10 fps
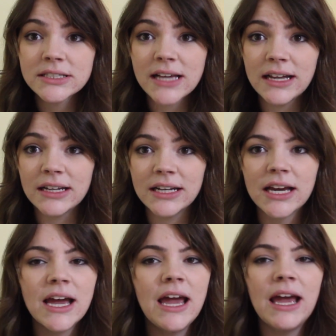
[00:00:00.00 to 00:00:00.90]
excited
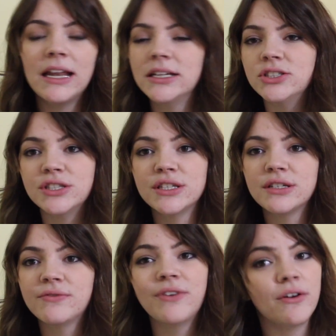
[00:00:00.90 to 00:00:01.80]
and it
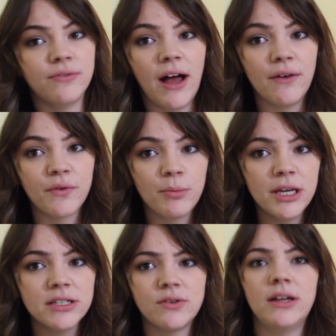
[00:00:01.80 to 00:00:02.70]
just fell flat for
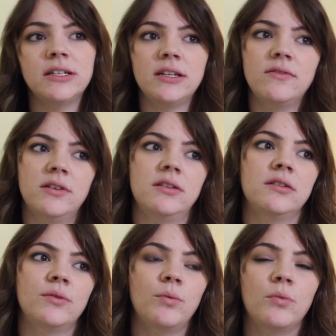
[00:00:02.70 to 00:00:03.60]
me, so I didn't even
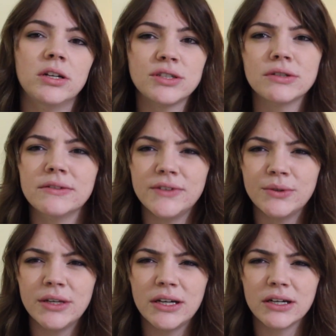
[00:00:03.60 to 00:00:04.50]
want to
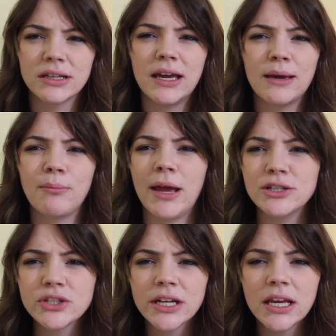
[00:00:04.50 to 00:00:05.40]
review it or like
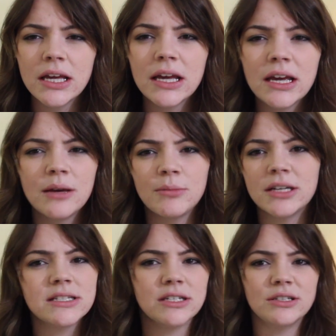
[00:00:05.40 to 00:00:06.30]
mention it
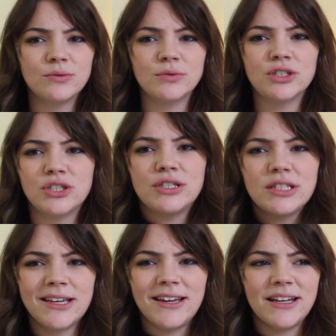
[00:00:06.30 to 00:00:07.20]
because it was
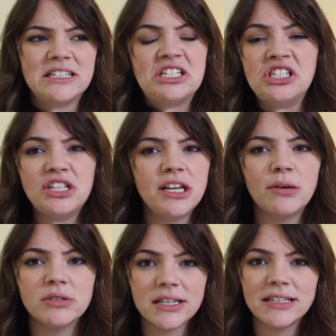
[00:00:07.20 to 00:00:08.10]
just like a
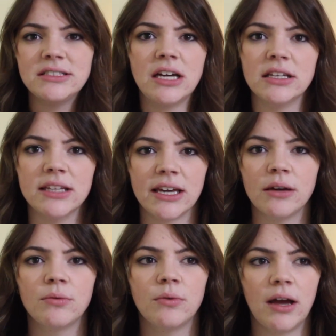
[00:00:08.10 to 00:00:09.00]
dud. Like
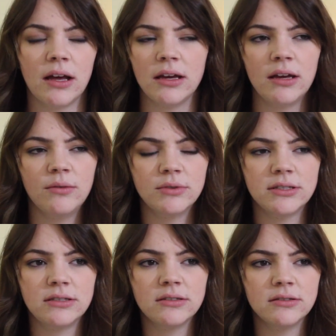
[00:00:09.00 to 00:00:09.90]
it
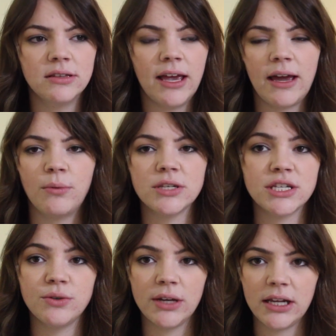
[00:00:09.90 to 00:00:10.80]
was like I
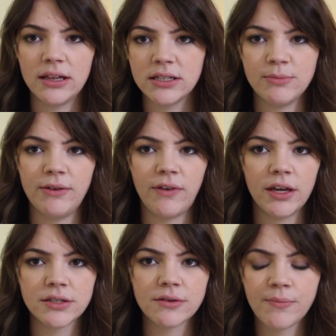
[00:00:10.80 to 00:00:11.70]
wasn't doing anything to my
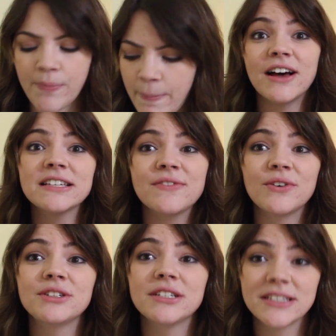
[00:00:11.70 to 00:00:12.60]
face. Fast
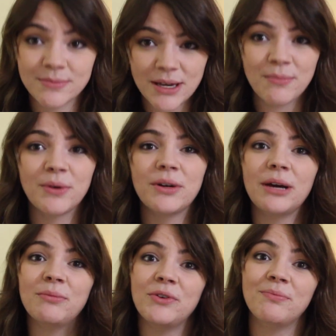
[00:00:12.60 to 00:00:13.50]
forward to September when
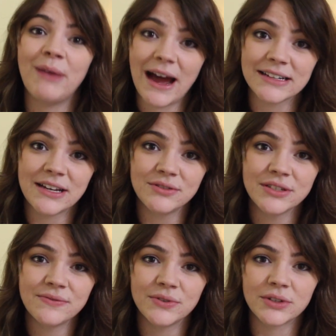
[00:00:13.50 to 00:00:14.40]
I moved back down
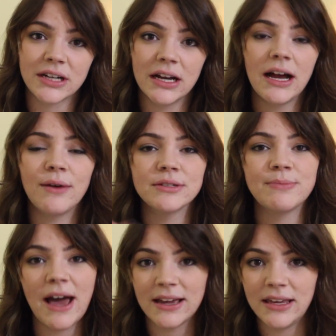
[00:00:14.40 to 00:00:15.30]
to Florida. I was
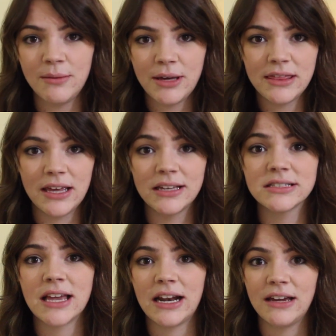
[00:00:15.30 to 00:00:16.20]
packing up my things
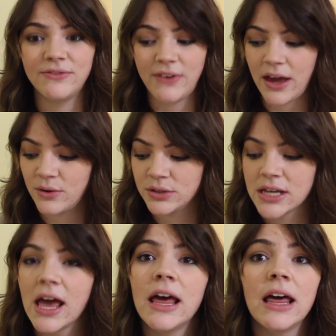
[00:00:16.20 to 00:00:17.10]
and I found
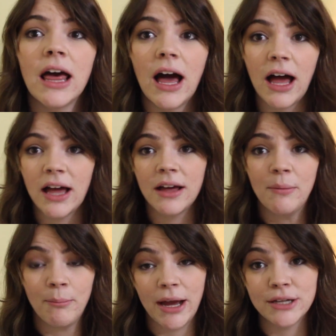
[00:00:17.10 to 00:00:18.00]

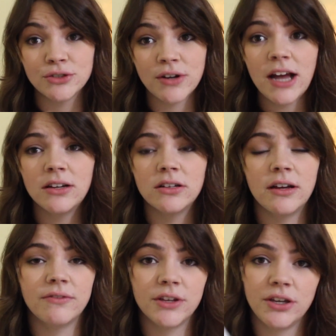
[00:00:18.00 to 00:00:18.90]
my trial
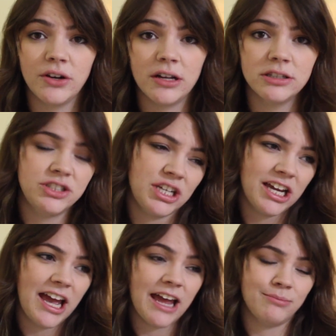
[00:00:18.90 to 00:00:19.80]
of the
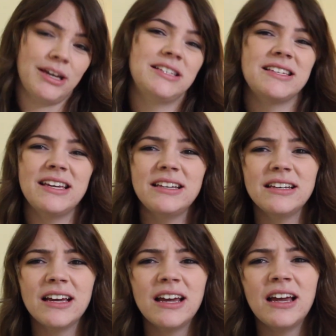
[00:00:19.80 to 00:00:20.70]
Curology, and my skin,